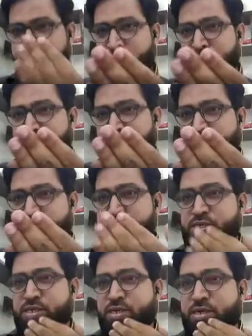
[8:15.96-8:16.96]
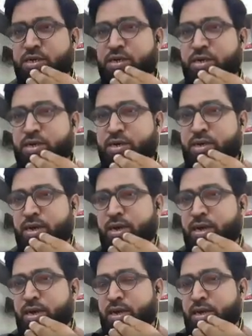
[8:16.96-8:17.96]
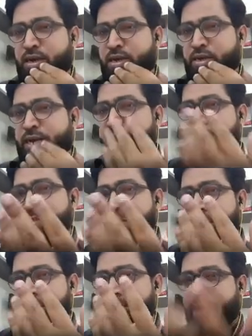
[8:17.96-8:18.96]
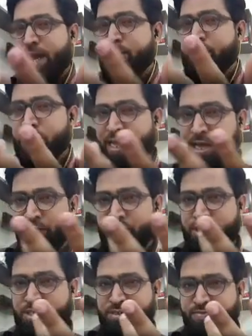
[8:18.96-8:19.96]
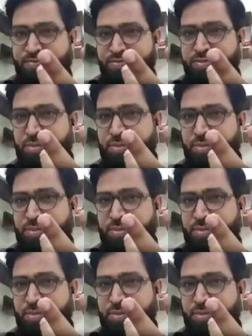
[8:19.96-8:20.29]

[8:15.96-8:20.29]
I mean to say it is dynamically typed language.